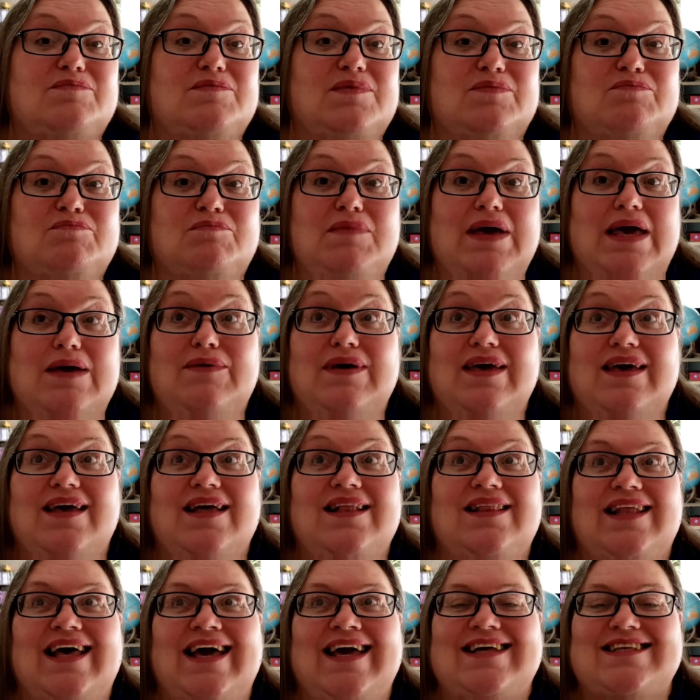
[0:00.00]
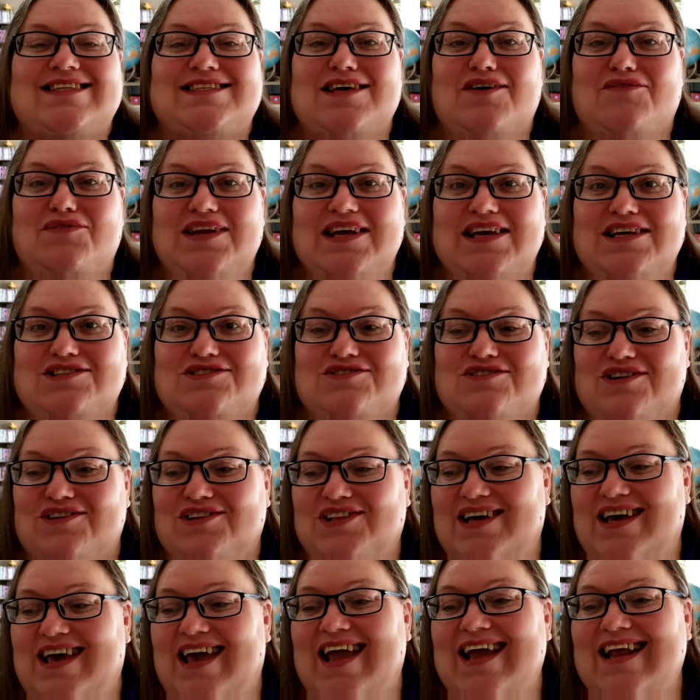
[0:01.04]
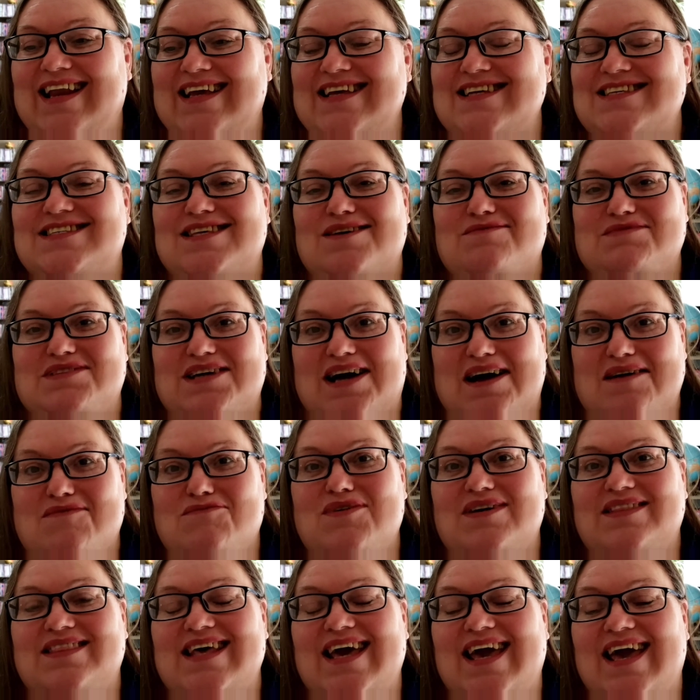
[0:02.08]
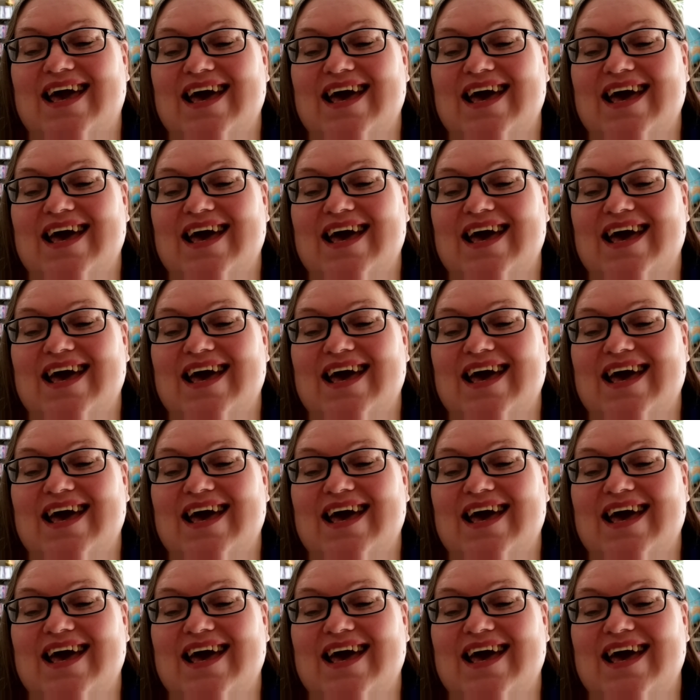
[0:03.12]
maybe late 70s or early 80s sometime when